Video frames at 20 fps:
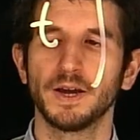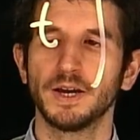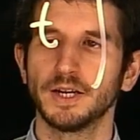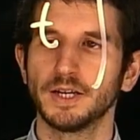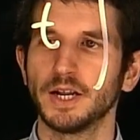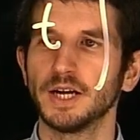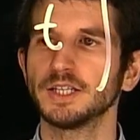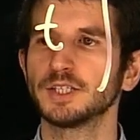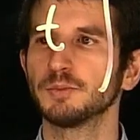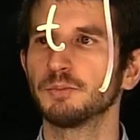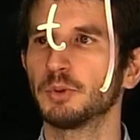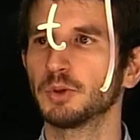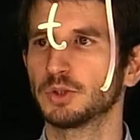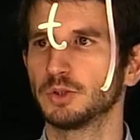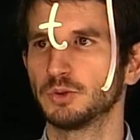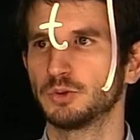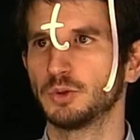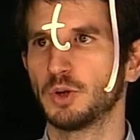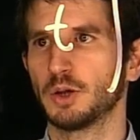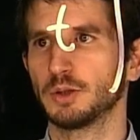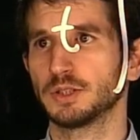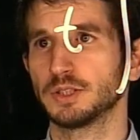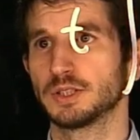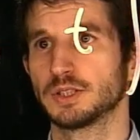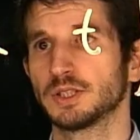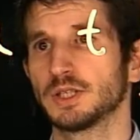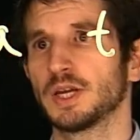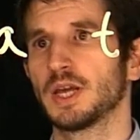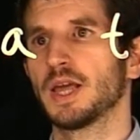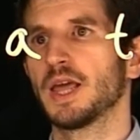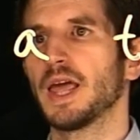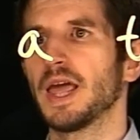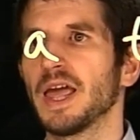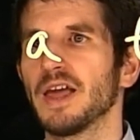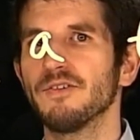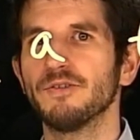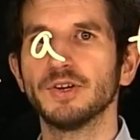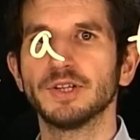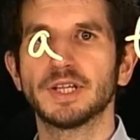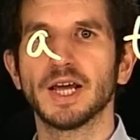Now it's important to notice,
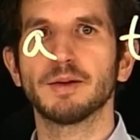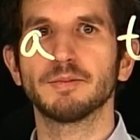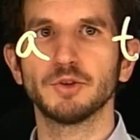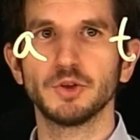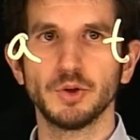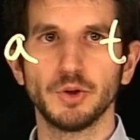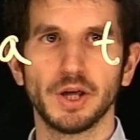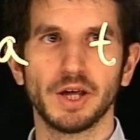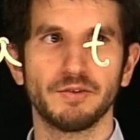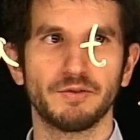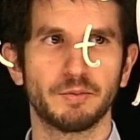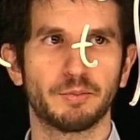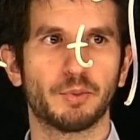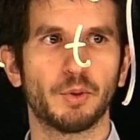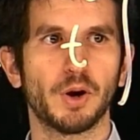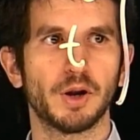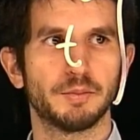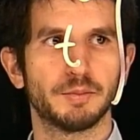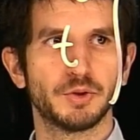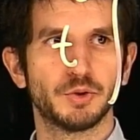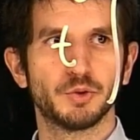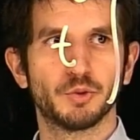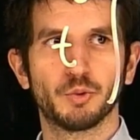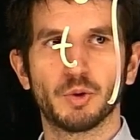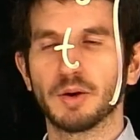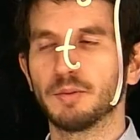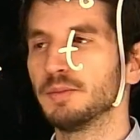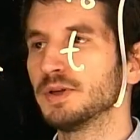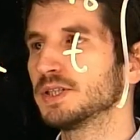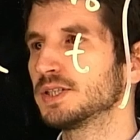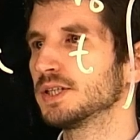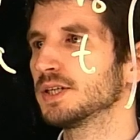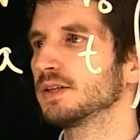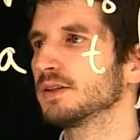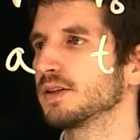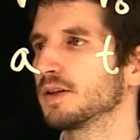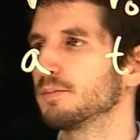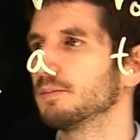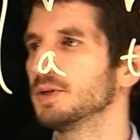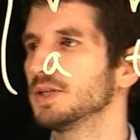every time that you have a problem and you're one missing,
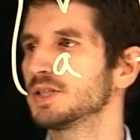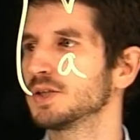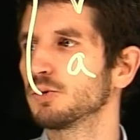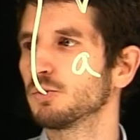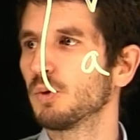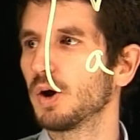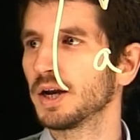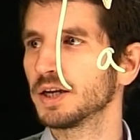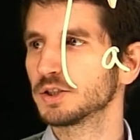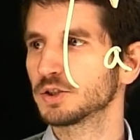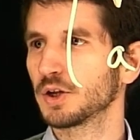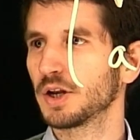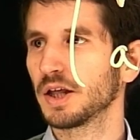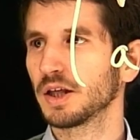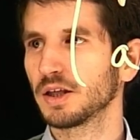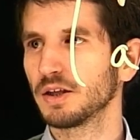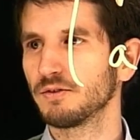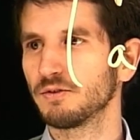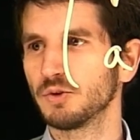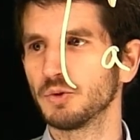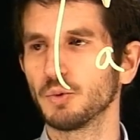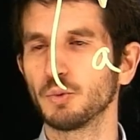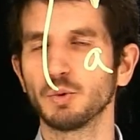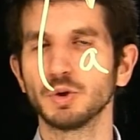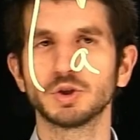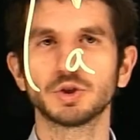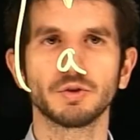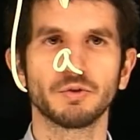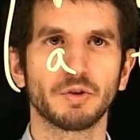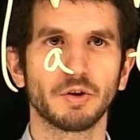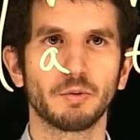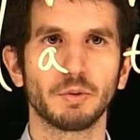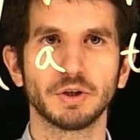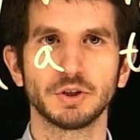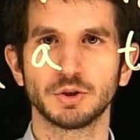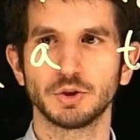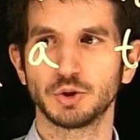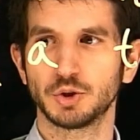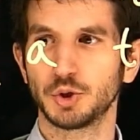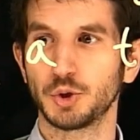the missing one is going to give you which of the
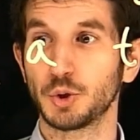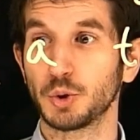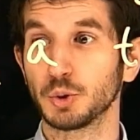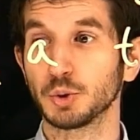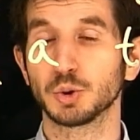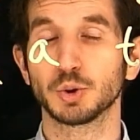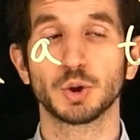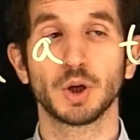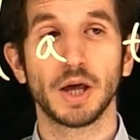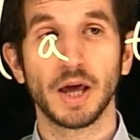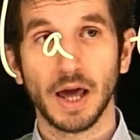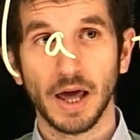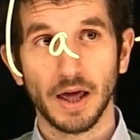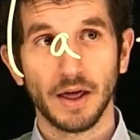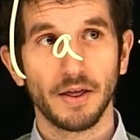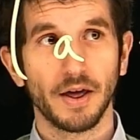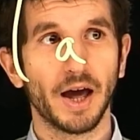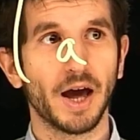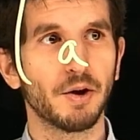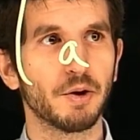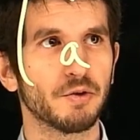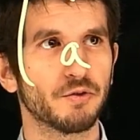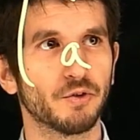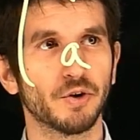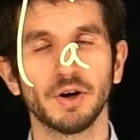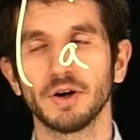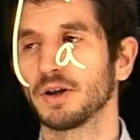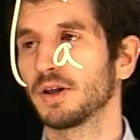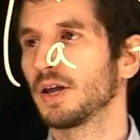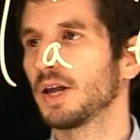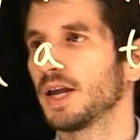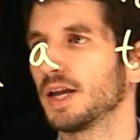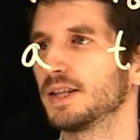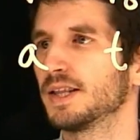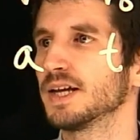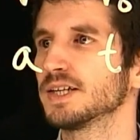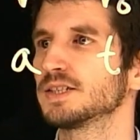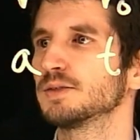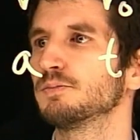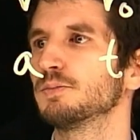equations you use. However, it
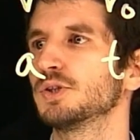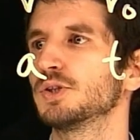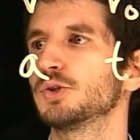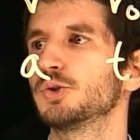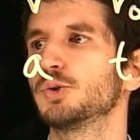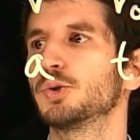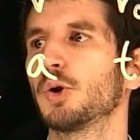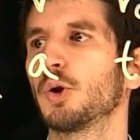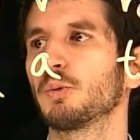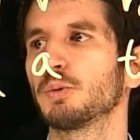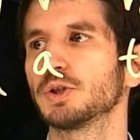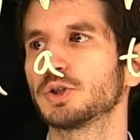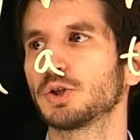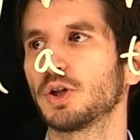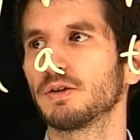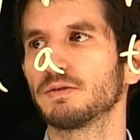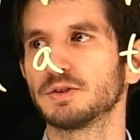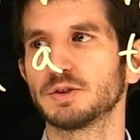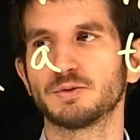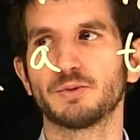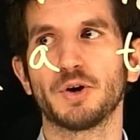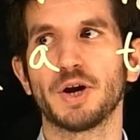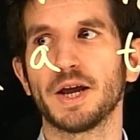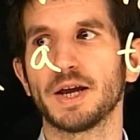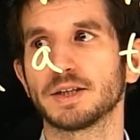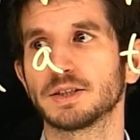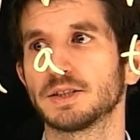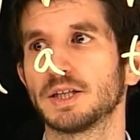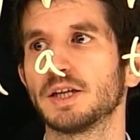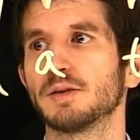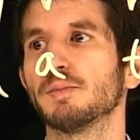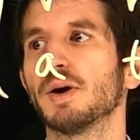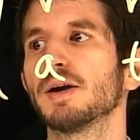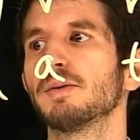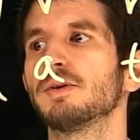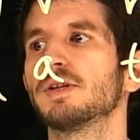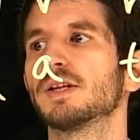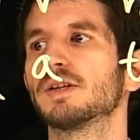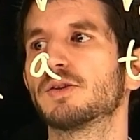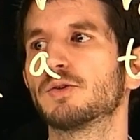doesn't mean that you're always solving for x. It might
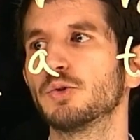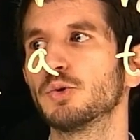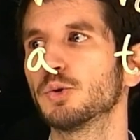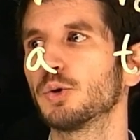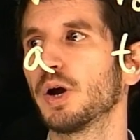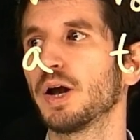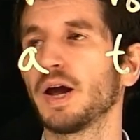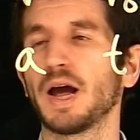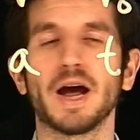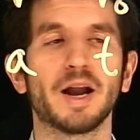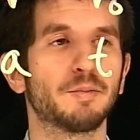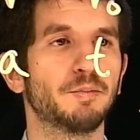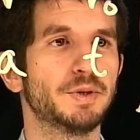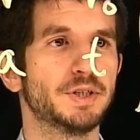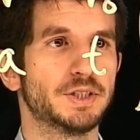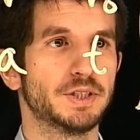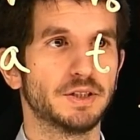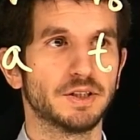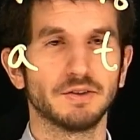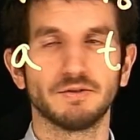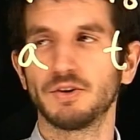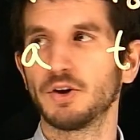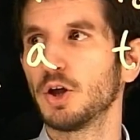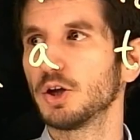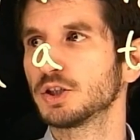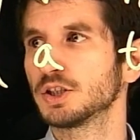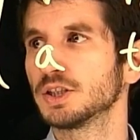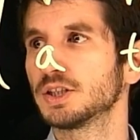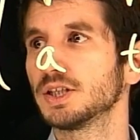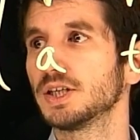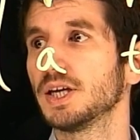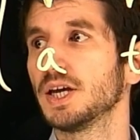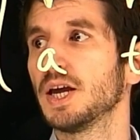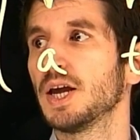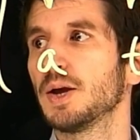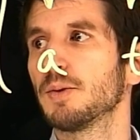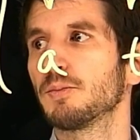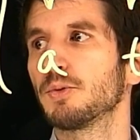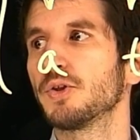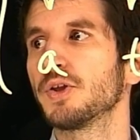be that you are missing the velocity,
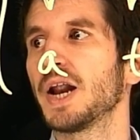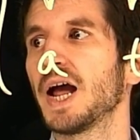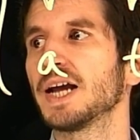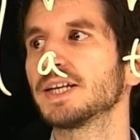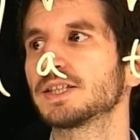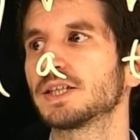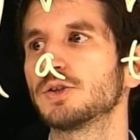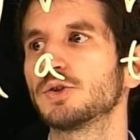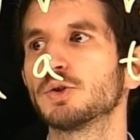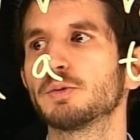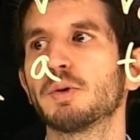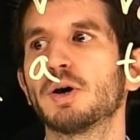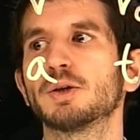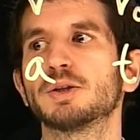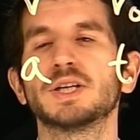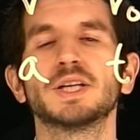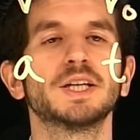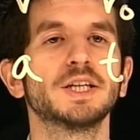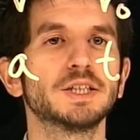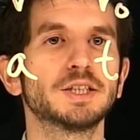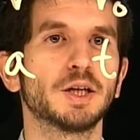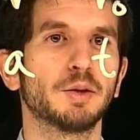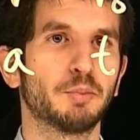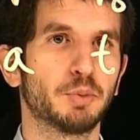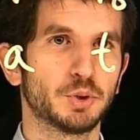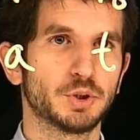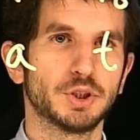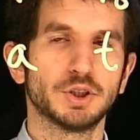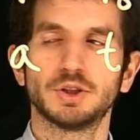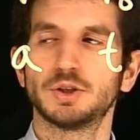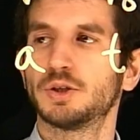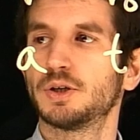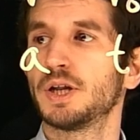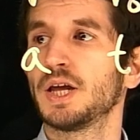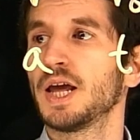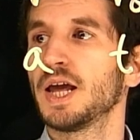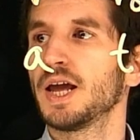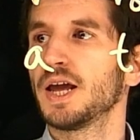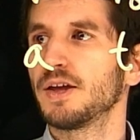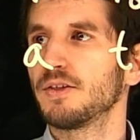but they're asking you about the initial position.
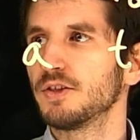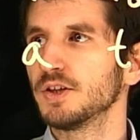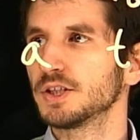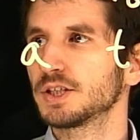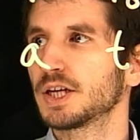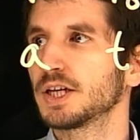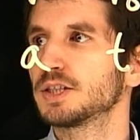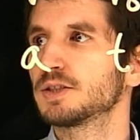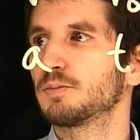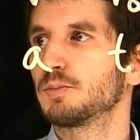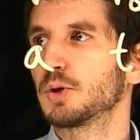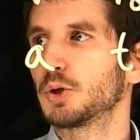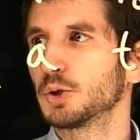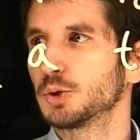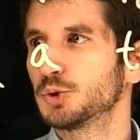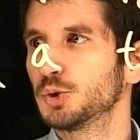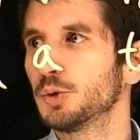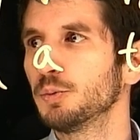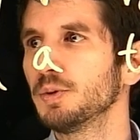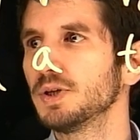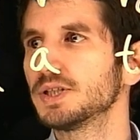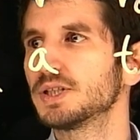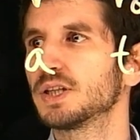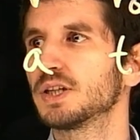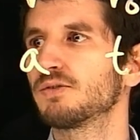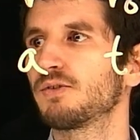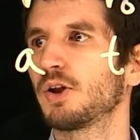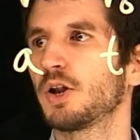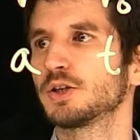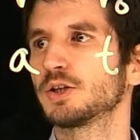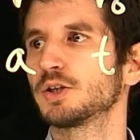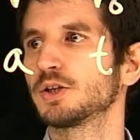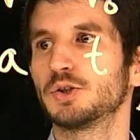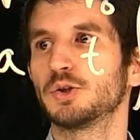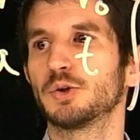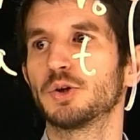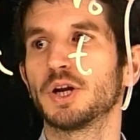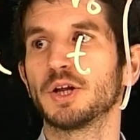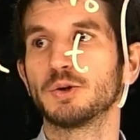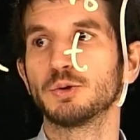In this case, because you're missing the velocity, you're
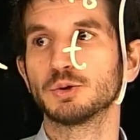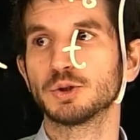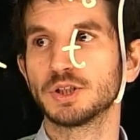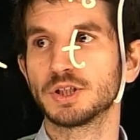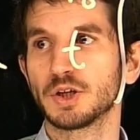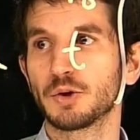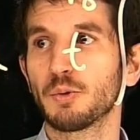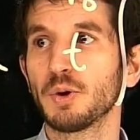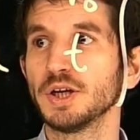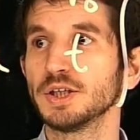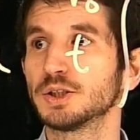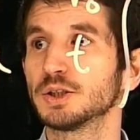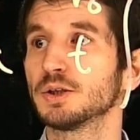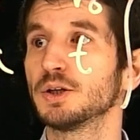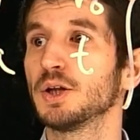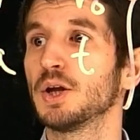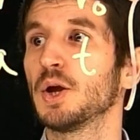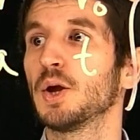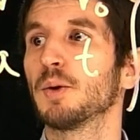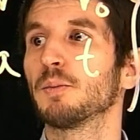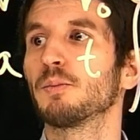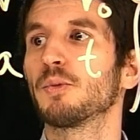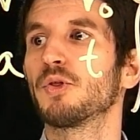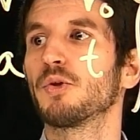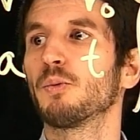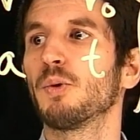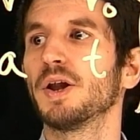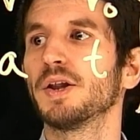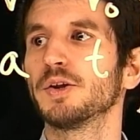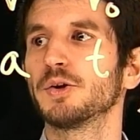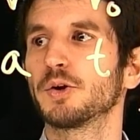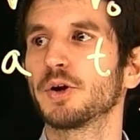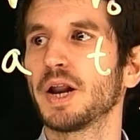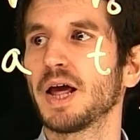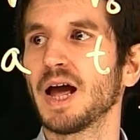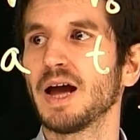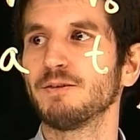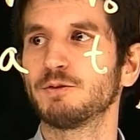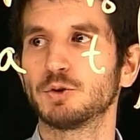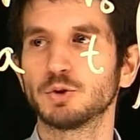going to use this equation, but the one that you're going to
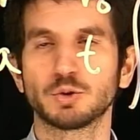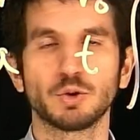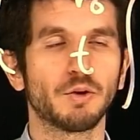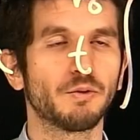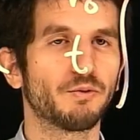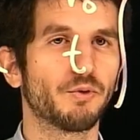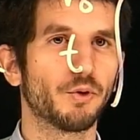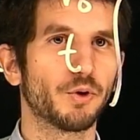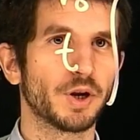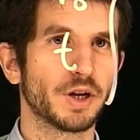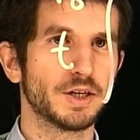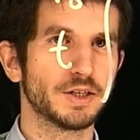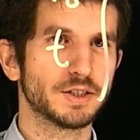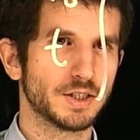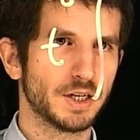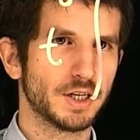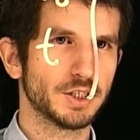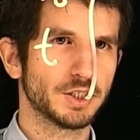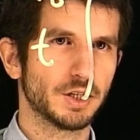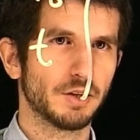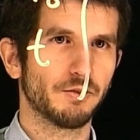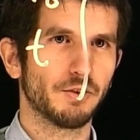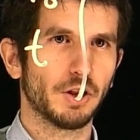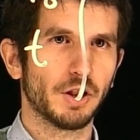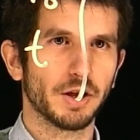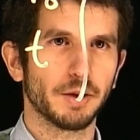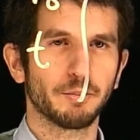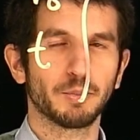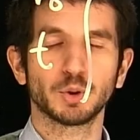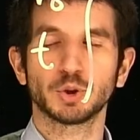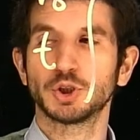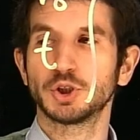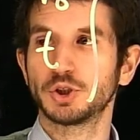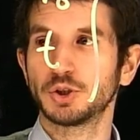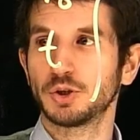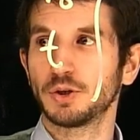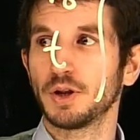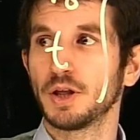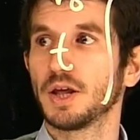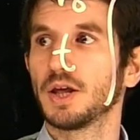have to solve for is the initial
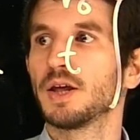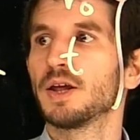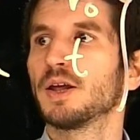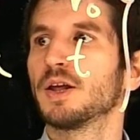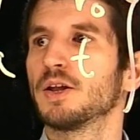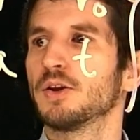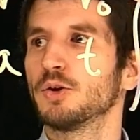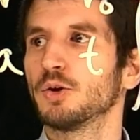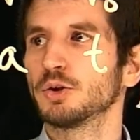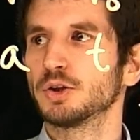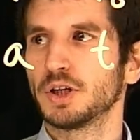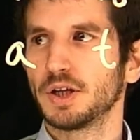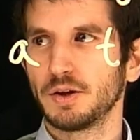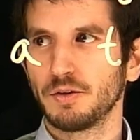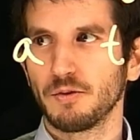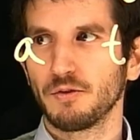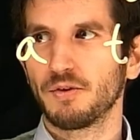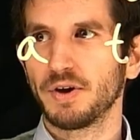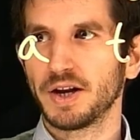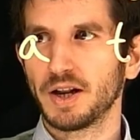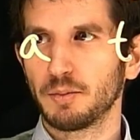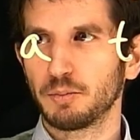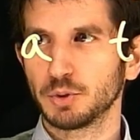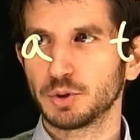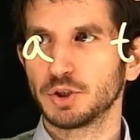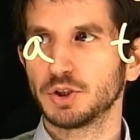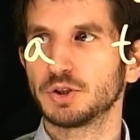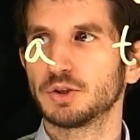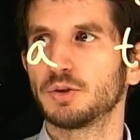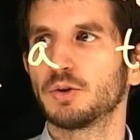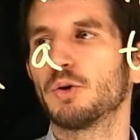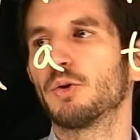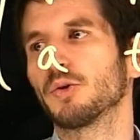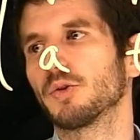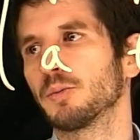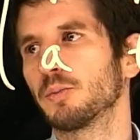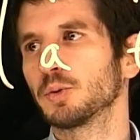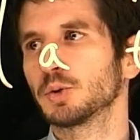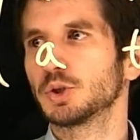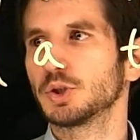position, not the final position or the
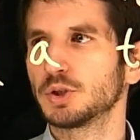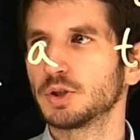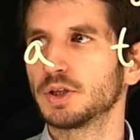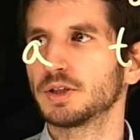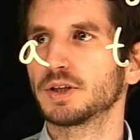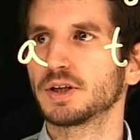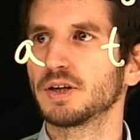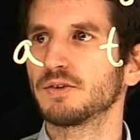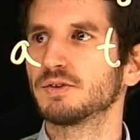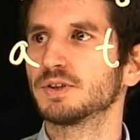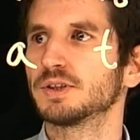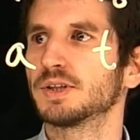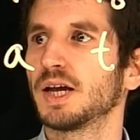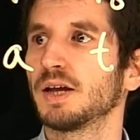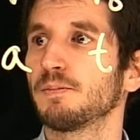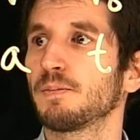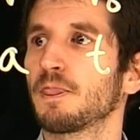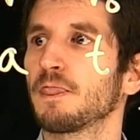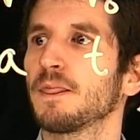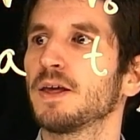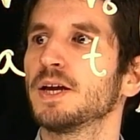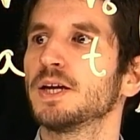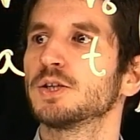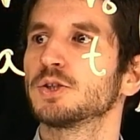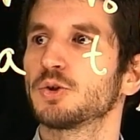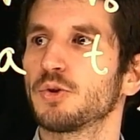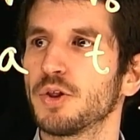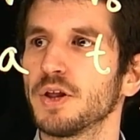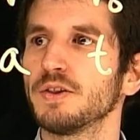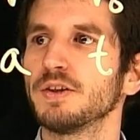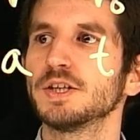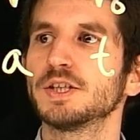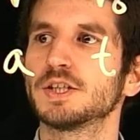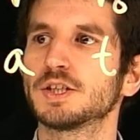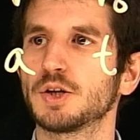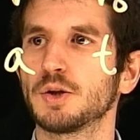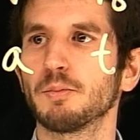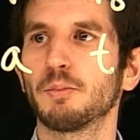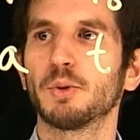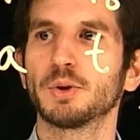position at a given time. So then this is
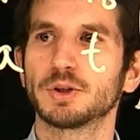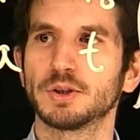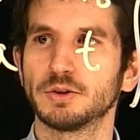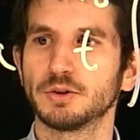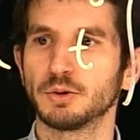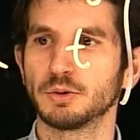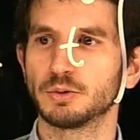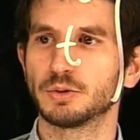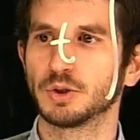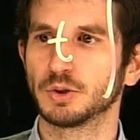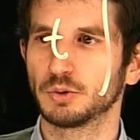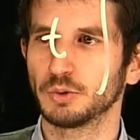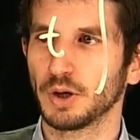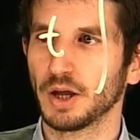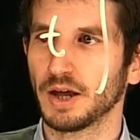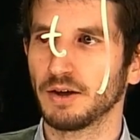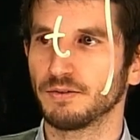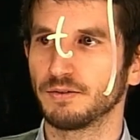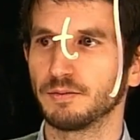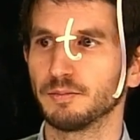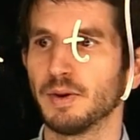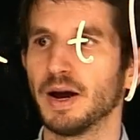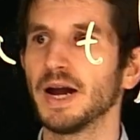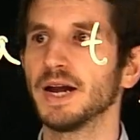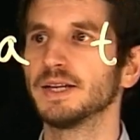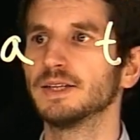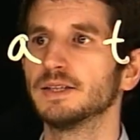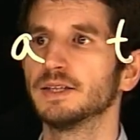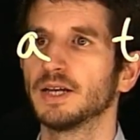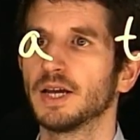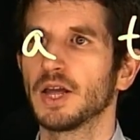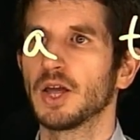an important note to have in mind.